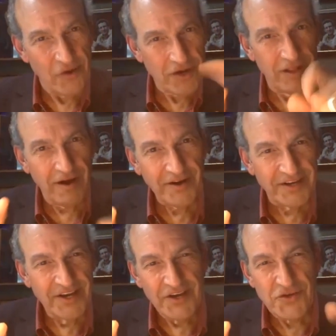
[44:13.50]
Clark,
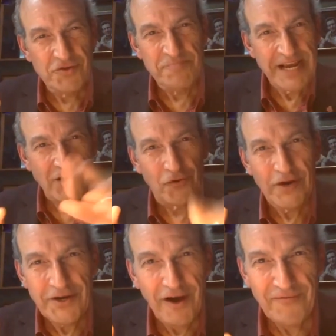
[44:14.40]
you'd make
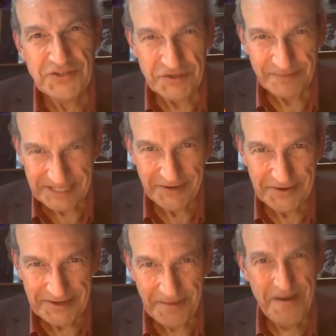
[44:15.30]
great officer
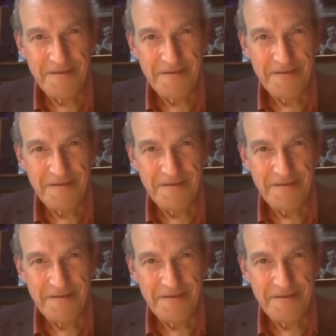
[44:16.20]
material.